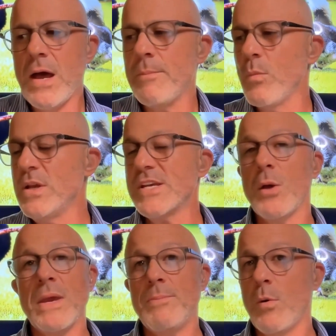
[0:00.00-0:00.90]
We tell
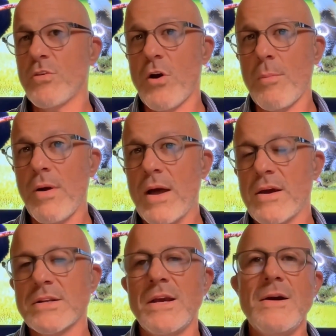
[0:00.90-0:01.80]
people with our
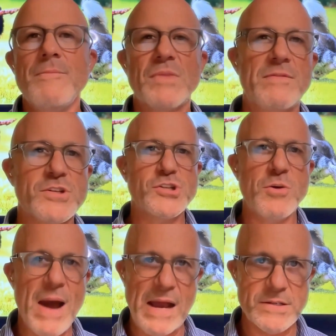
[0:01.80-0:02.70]
product, give us
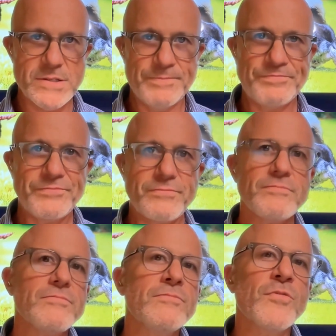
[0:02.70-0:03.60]
bags.
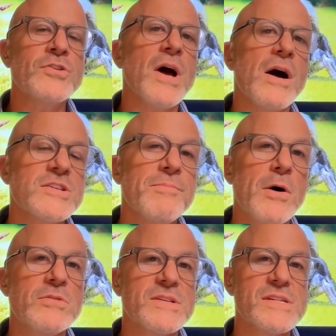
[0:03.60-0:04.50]
For dogs of
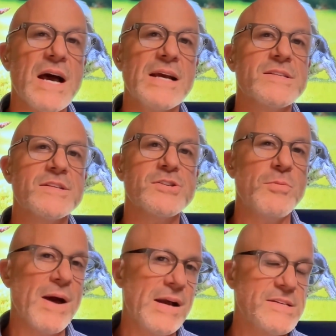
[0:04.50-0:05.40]
most sizes, 2
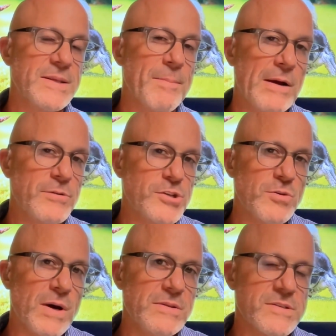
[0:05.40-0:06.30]
bags is about 2
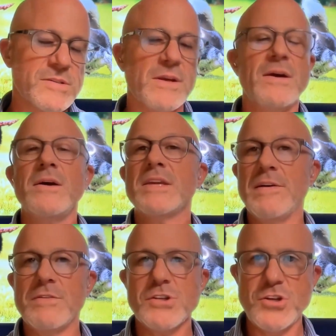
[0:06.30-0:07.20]
months. Give
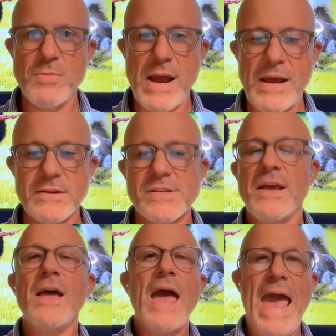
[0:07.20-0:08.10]
us 2 bags
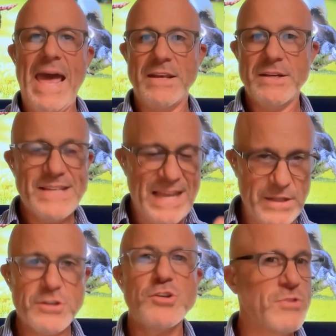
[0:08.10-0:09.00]
and tell
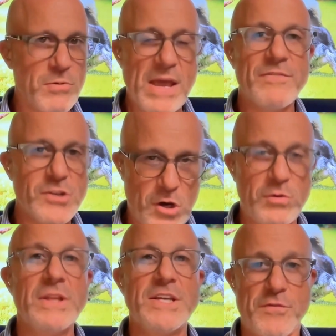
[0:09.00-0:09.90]
us you don't have a
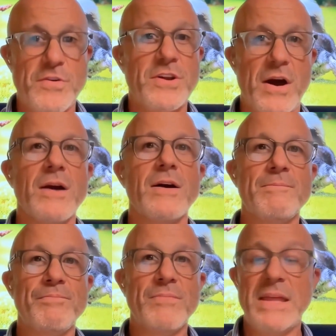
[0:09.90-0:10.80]
totally different dog.
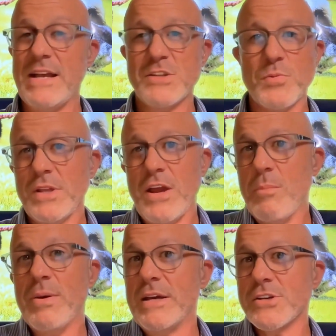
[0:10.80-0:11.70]
And that's really our
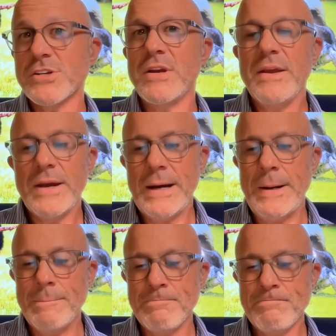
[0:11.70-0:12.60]
pitch.
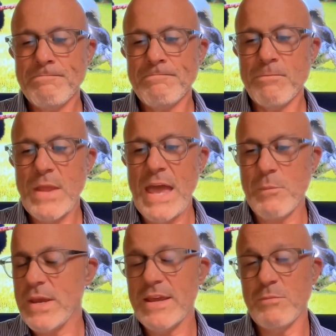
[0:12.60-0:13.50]
And
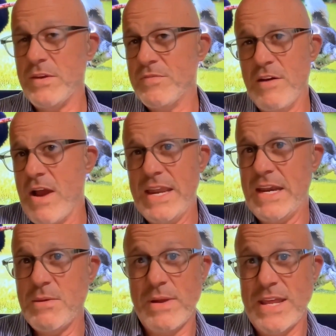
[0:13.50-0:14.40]
we've never had
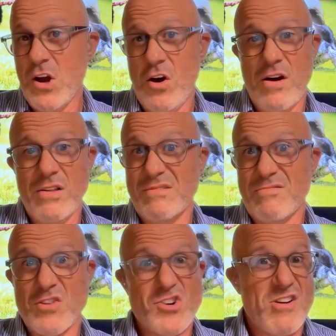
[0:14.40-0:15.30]
anybody call and
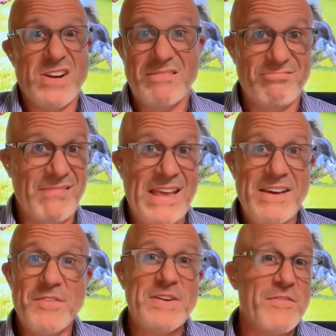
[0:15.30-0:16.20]
return it.
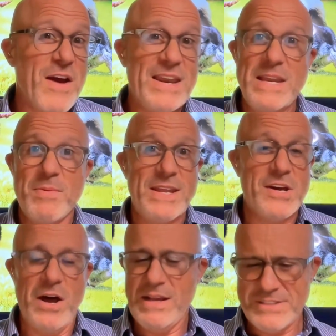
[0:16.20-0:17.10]
We've never had anybody call,
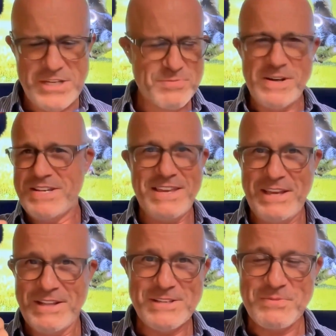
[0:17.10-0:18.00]
this is
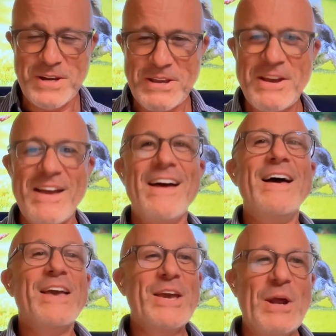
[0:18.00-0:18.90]
ridiculous. What
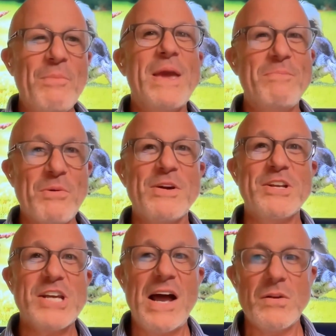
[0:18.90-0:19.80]
do people reach
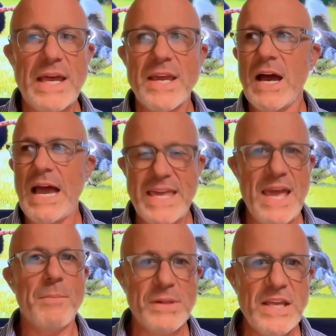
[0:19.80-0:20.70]
out like, I can't
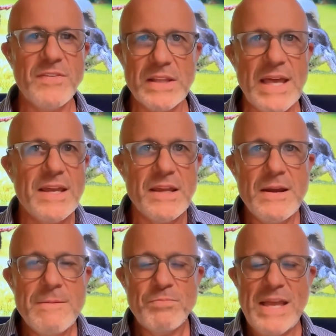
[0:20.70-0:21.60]
believe it. Like,
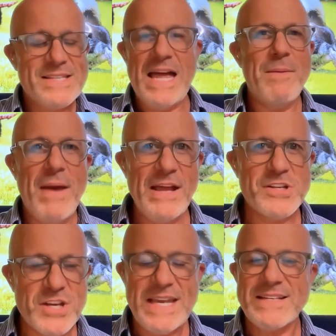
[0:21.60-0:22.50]
it's not
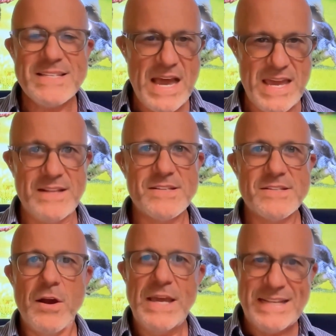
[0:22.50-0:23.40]
magic. It's science.
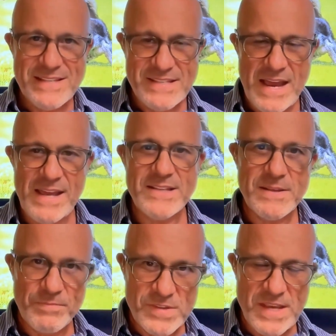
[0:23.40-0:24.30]
It's science.
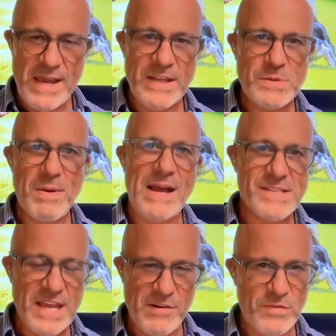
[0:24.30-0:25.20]
Science backs
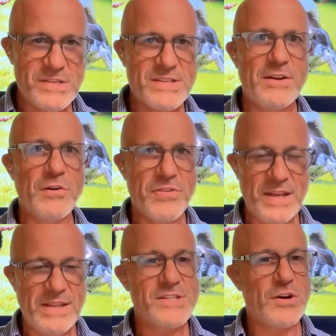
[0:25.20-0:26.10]
every single thing
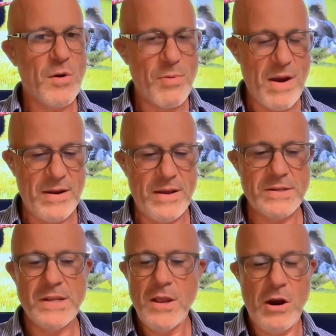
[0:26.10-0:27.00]
that's in our product.
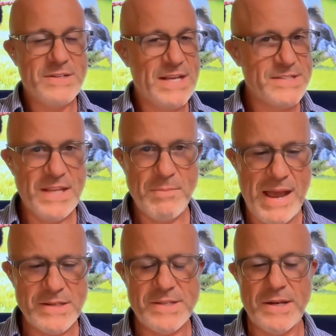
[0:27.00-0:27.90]
Our testing
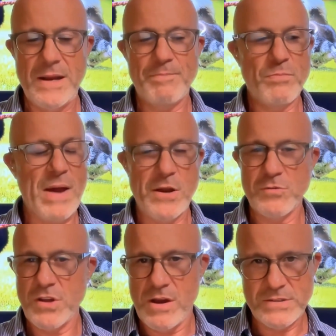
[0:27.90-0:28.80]
backs it up. My own
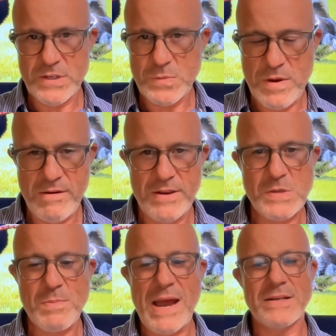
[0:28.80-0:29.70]
dog's experience
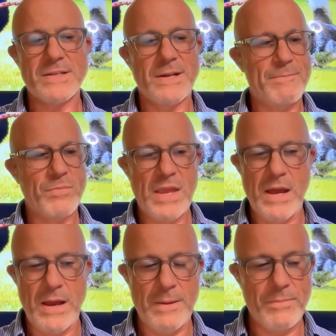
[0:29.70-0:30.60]
backs it up.
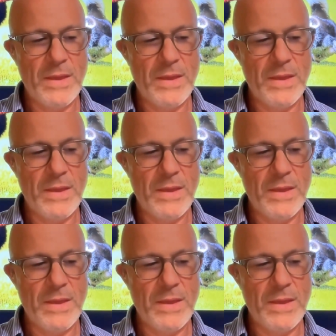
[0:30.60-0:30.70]
And